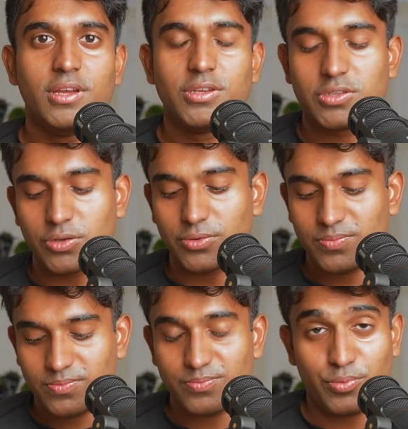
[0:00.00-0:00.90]
So
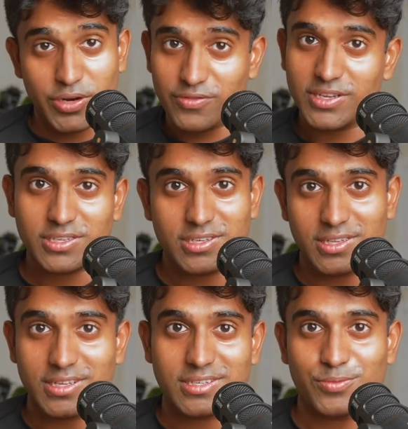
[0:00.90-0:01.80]
previously to this,